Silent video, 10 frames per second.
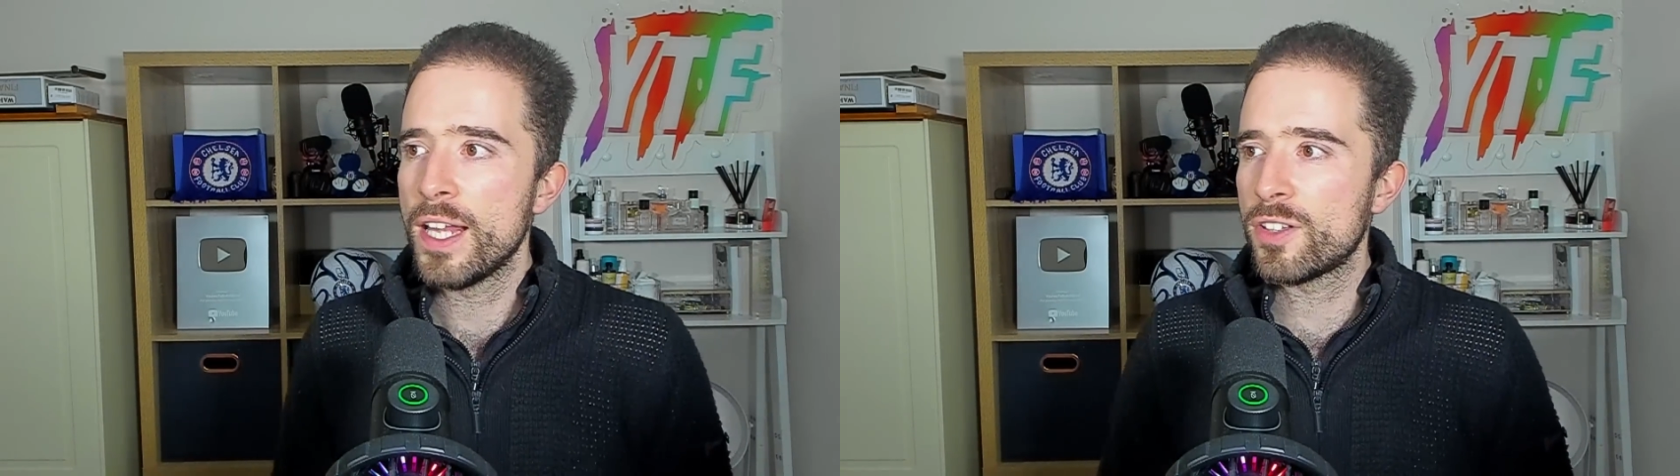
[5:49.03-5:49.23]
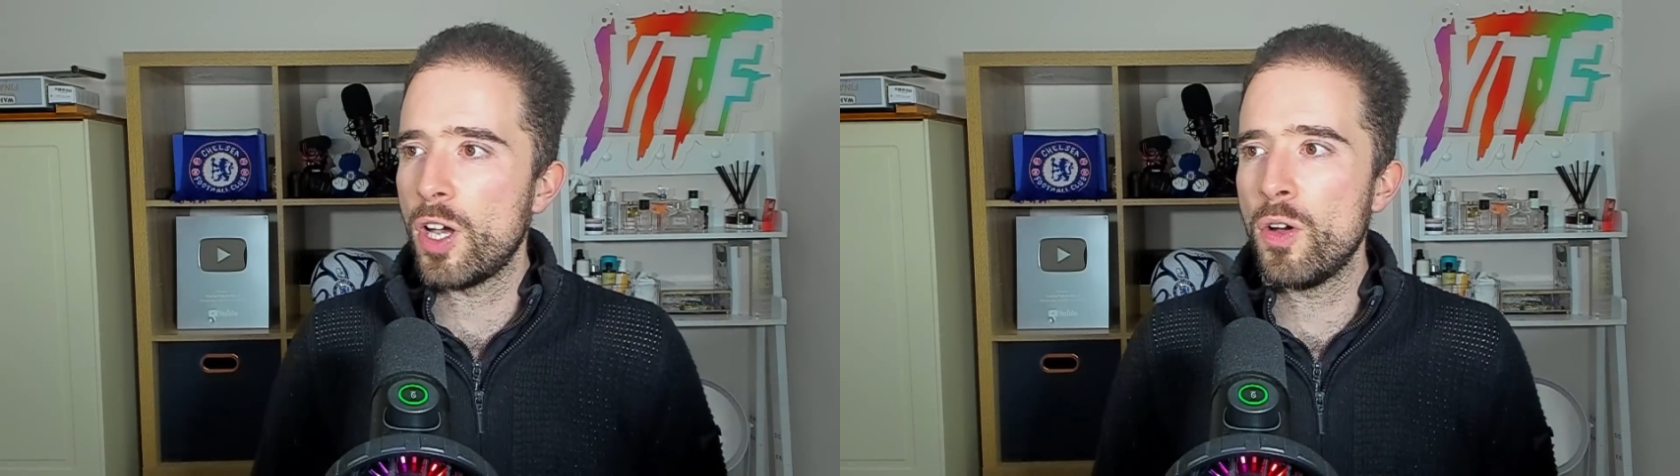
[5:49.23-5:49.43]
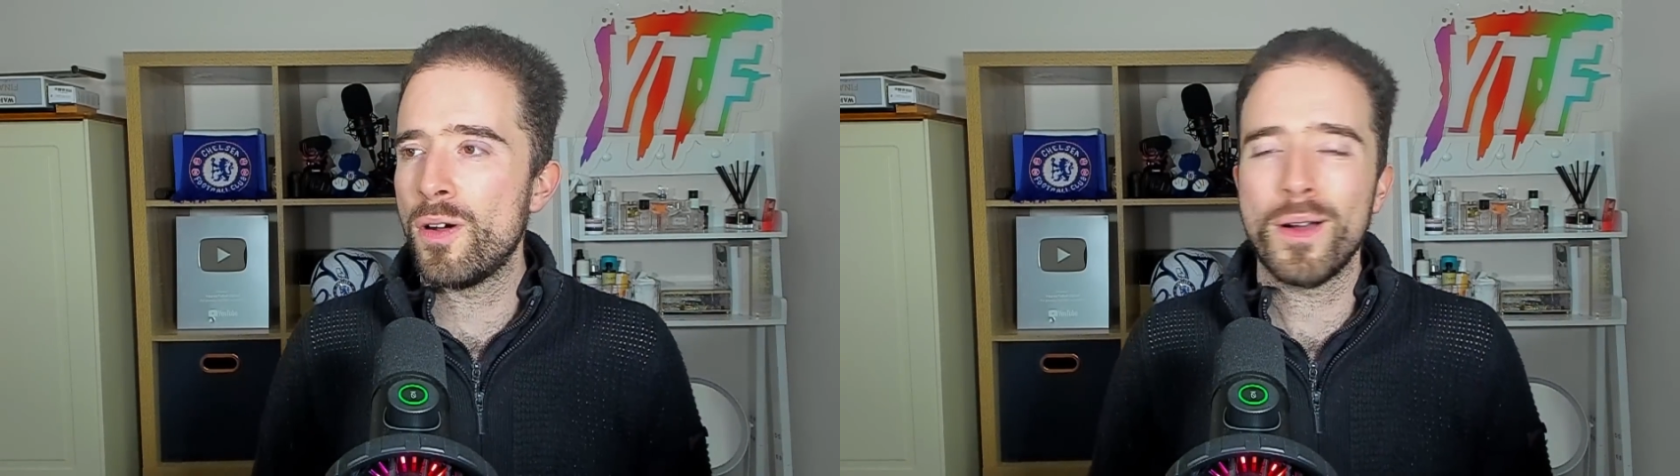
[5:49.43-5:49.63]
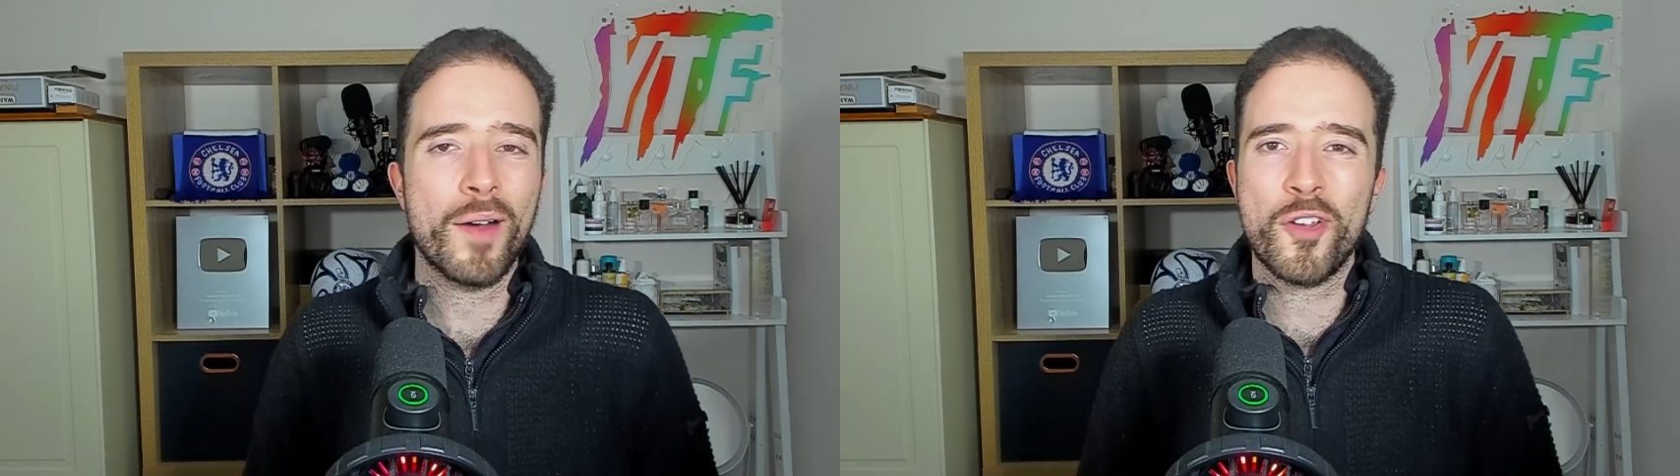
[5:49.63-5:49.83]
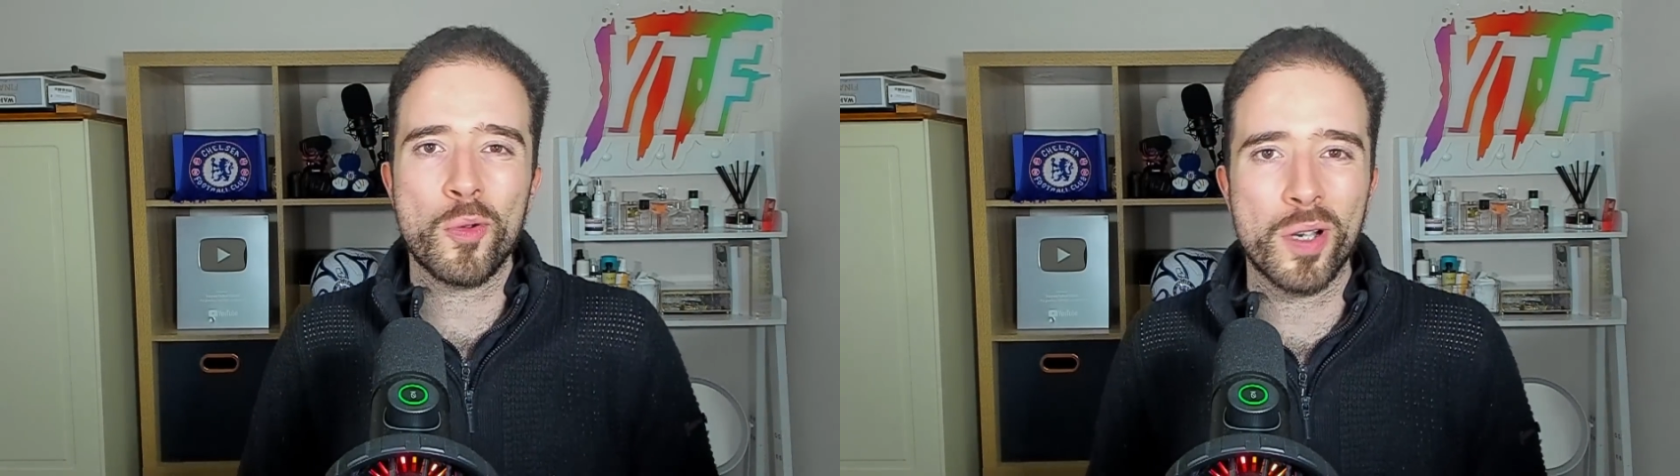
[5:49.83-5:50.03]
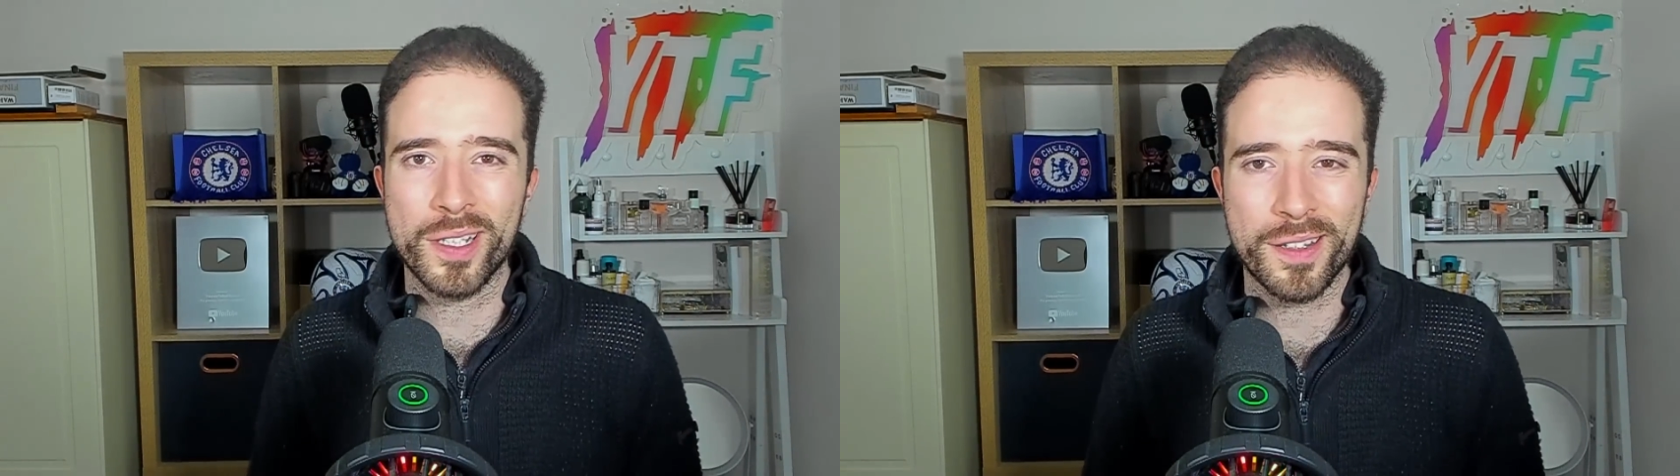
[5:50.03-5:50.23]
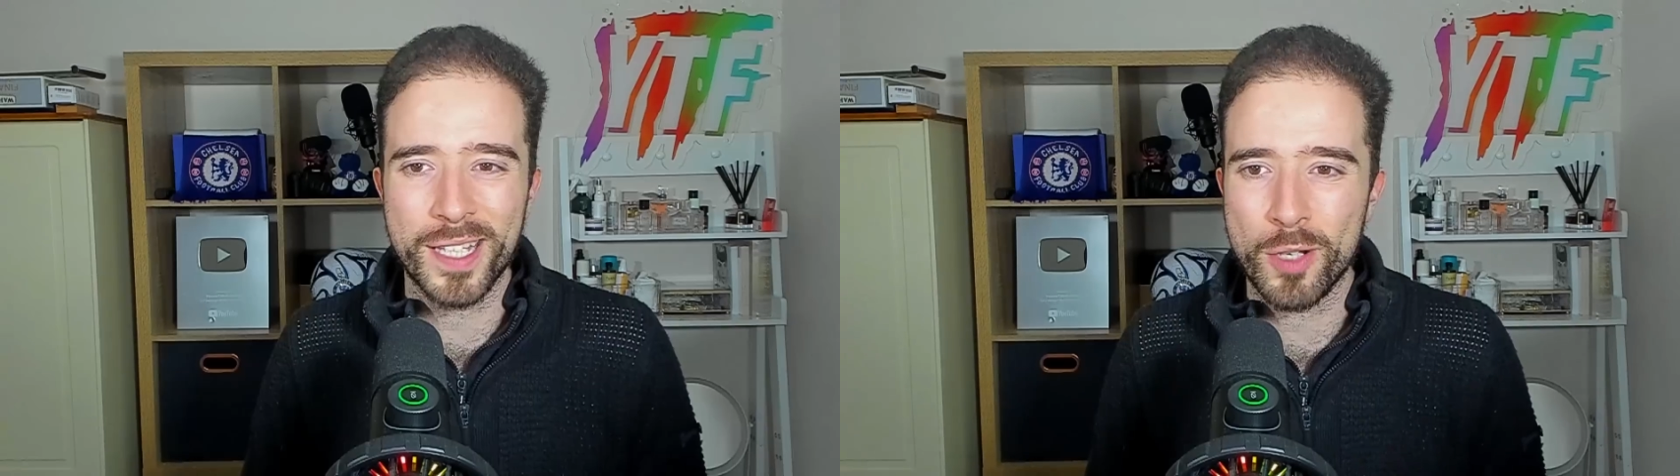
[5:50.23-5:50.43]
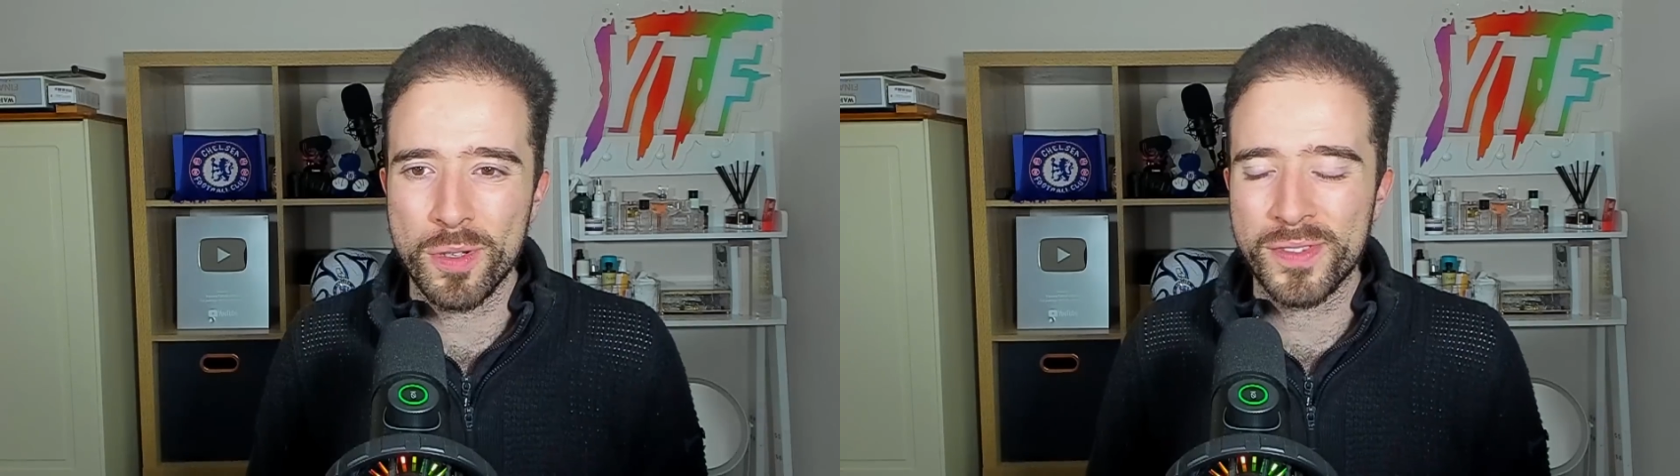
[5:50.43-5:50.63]
So I think we're going to
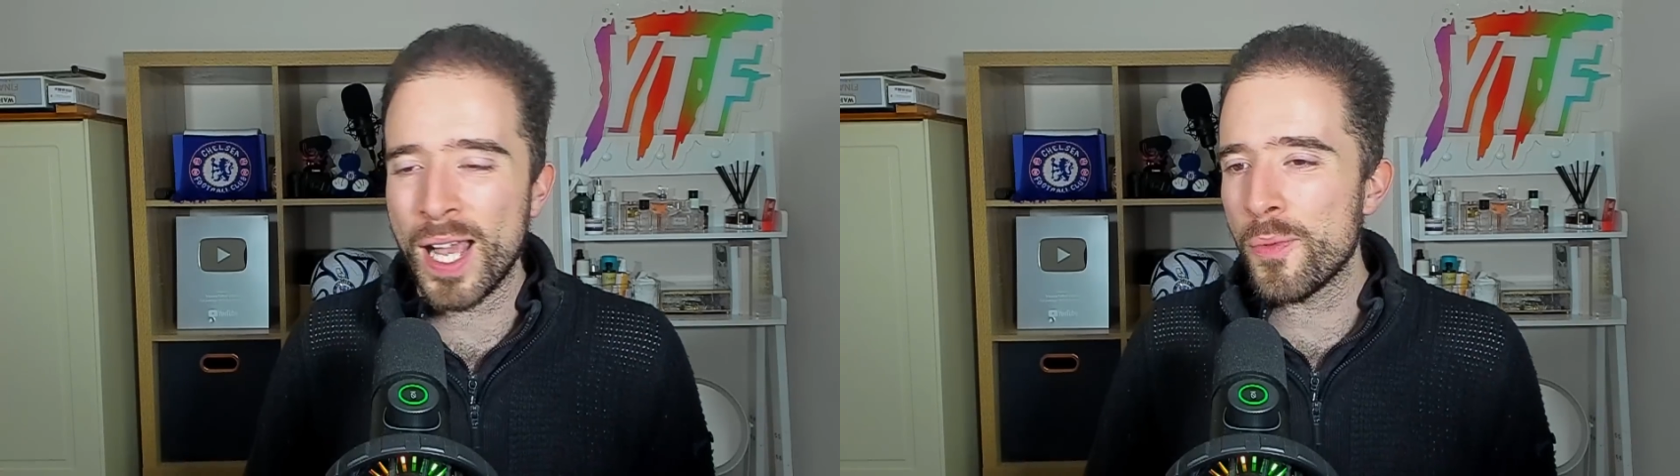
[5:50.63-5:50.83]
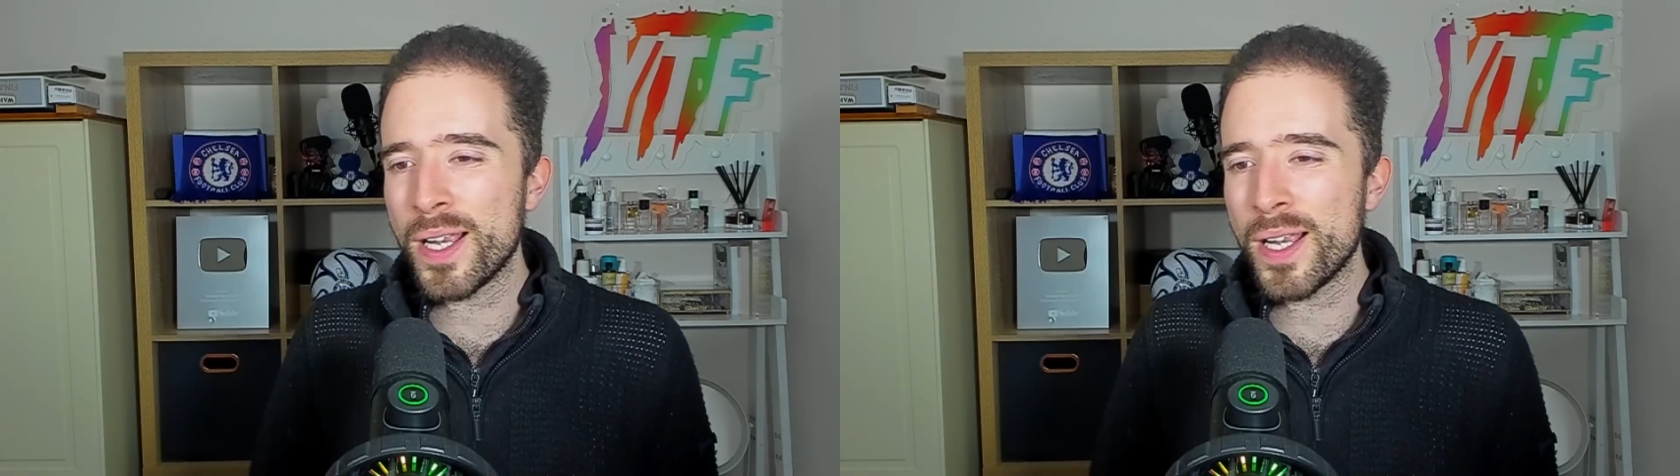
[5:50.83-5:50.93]
stick with that.